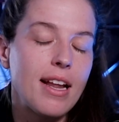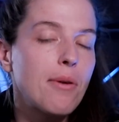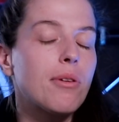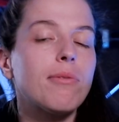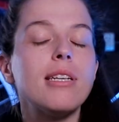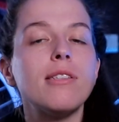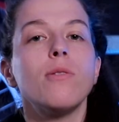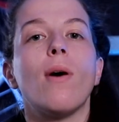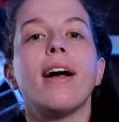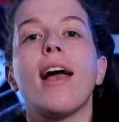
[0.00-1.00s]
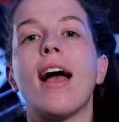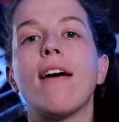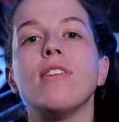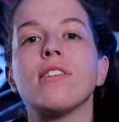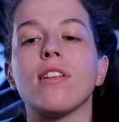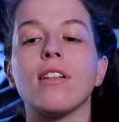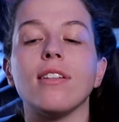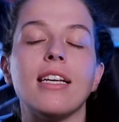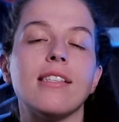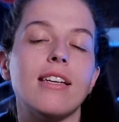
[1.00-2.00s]
Now, the reason why I have this on the
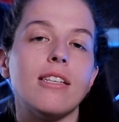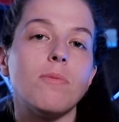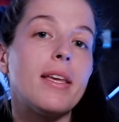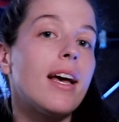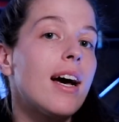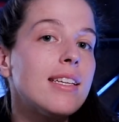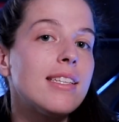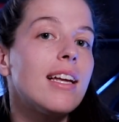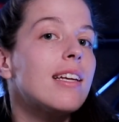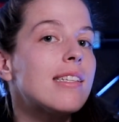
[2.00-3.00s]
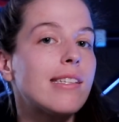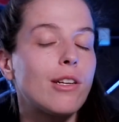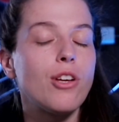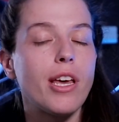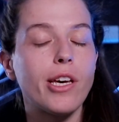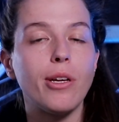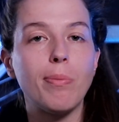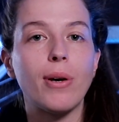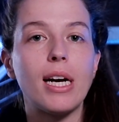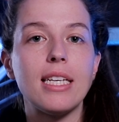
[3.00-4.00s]
list is because it is such a
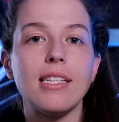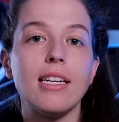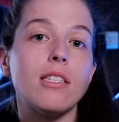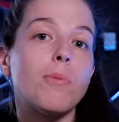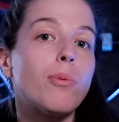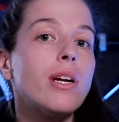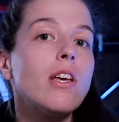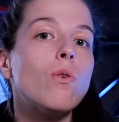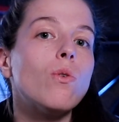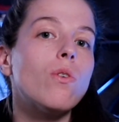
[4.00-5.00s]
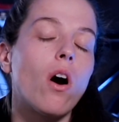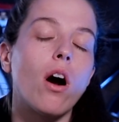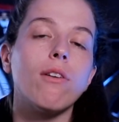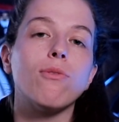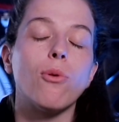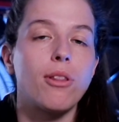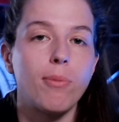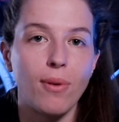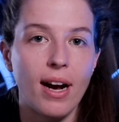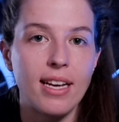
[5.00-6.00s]
good price and it's a pretty cool car for the
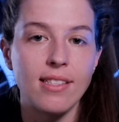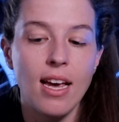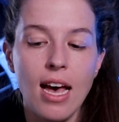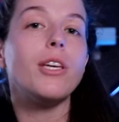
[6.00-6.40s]
price.